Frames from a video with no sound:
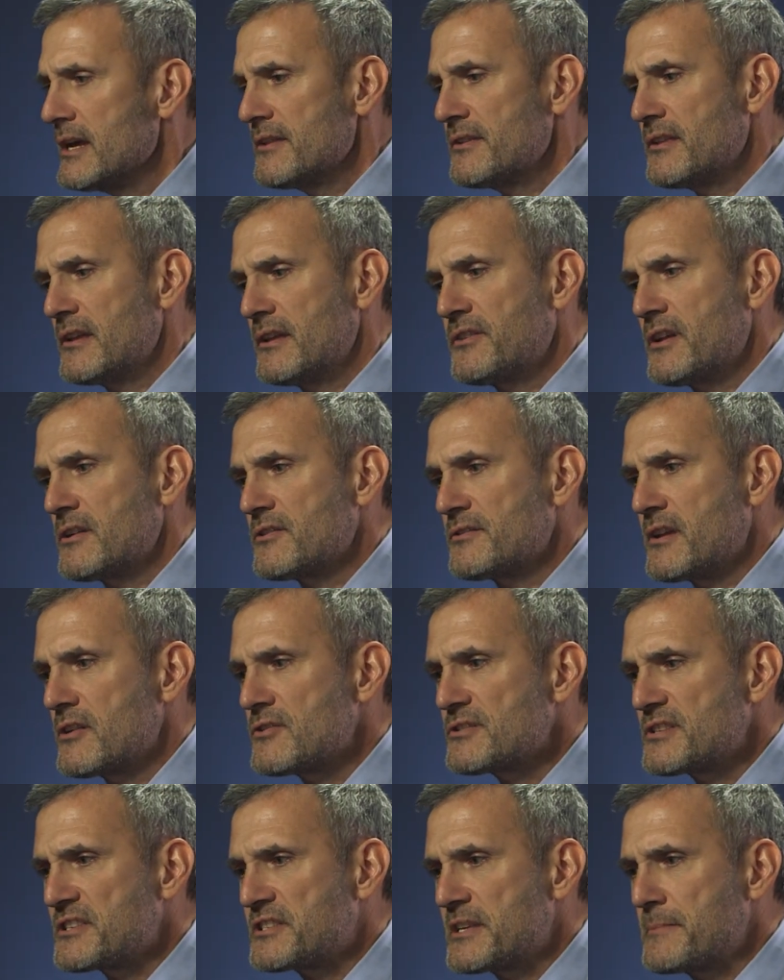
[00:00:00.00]
There,
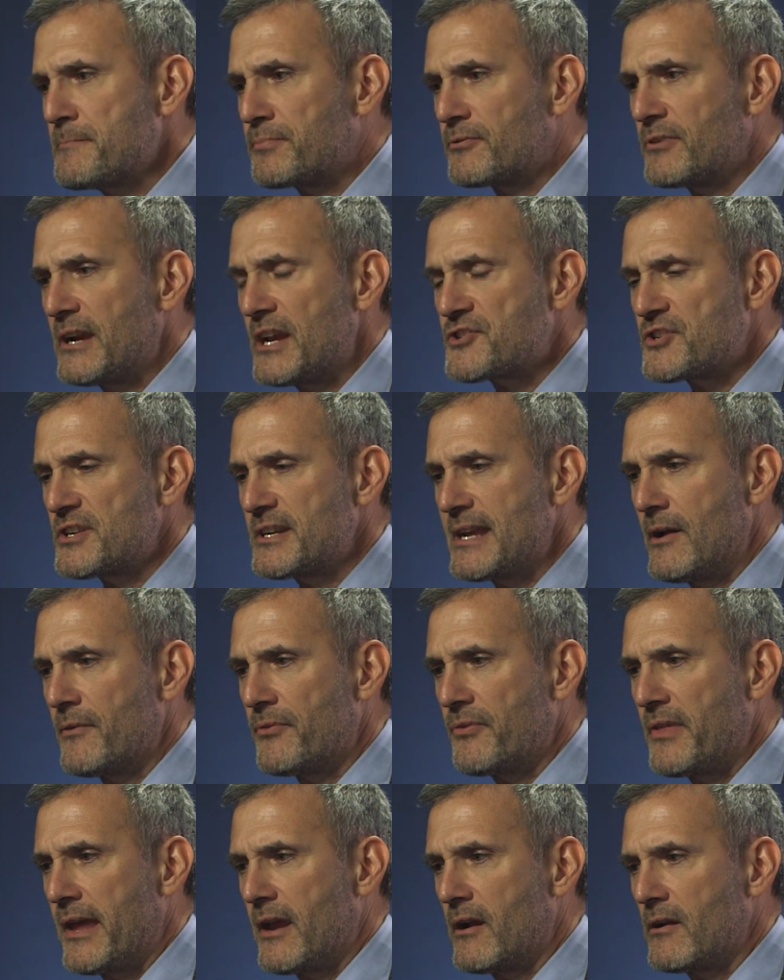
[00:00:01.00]
there's this impression
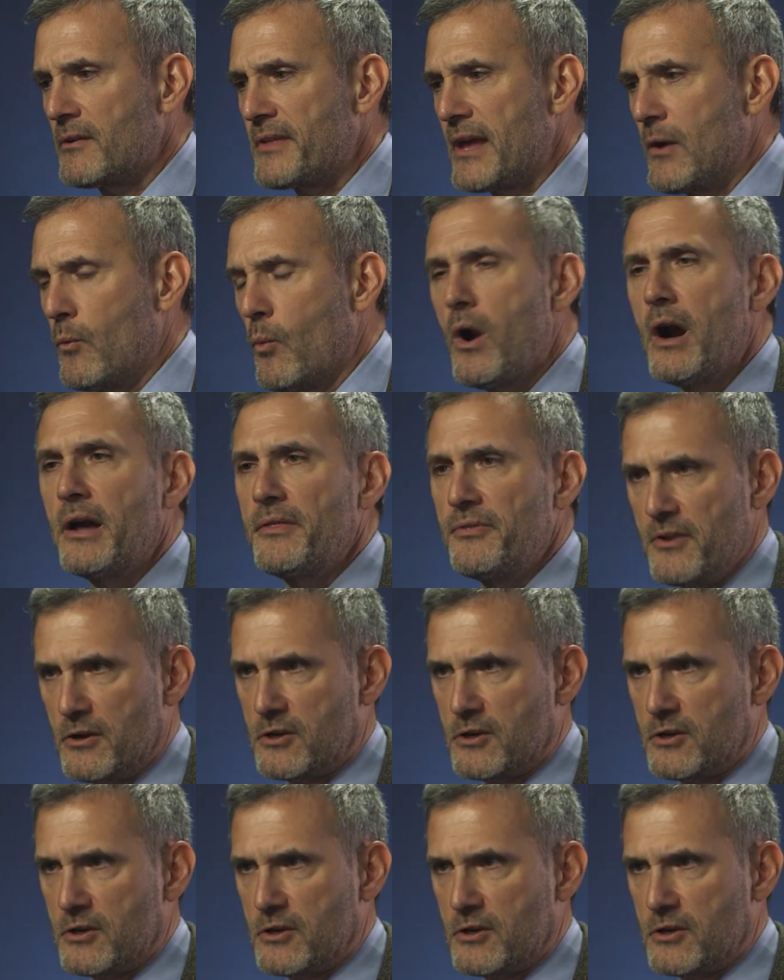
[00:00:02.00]
out there that one,